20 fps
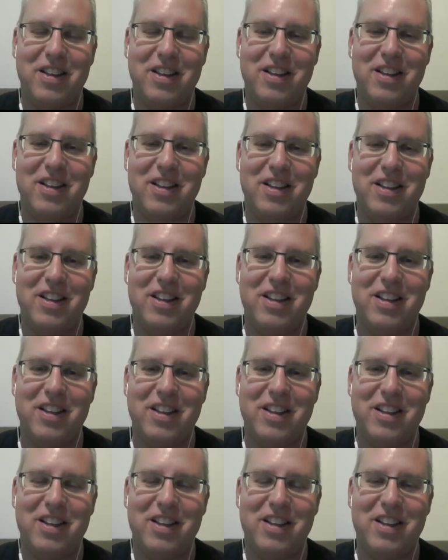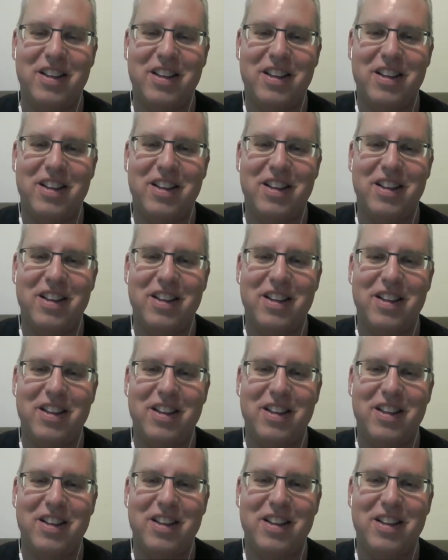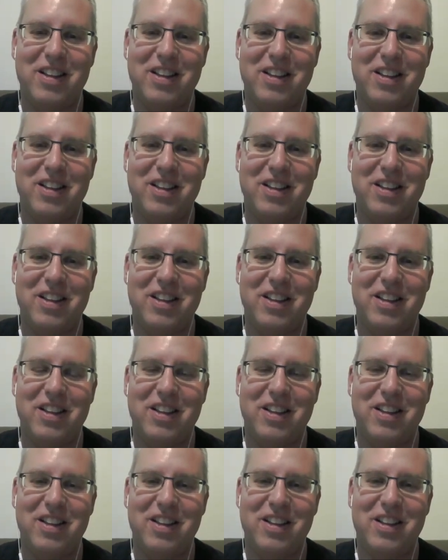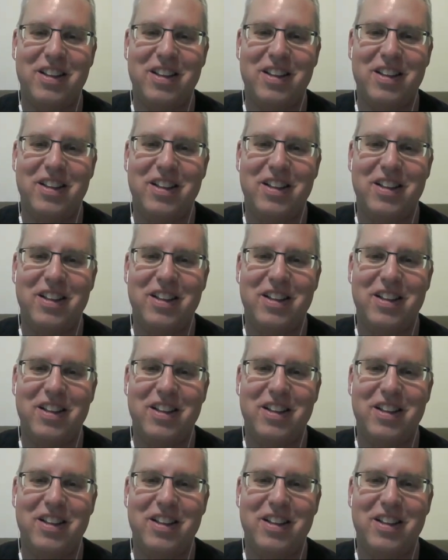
[no speech]